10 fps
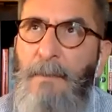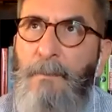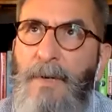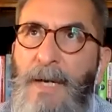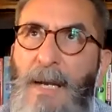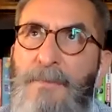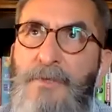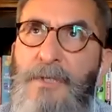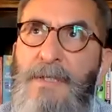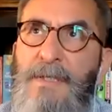perhaps
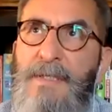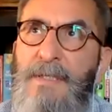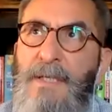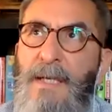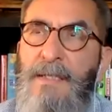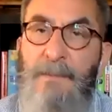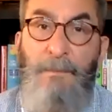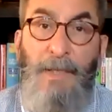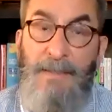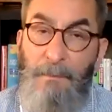she didn't see as,
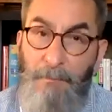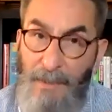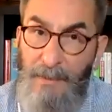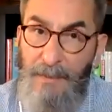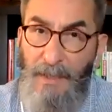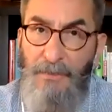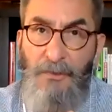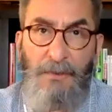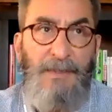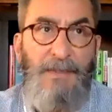as a big
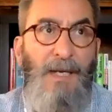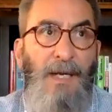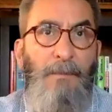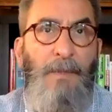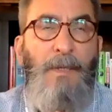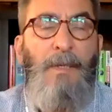danger at the time.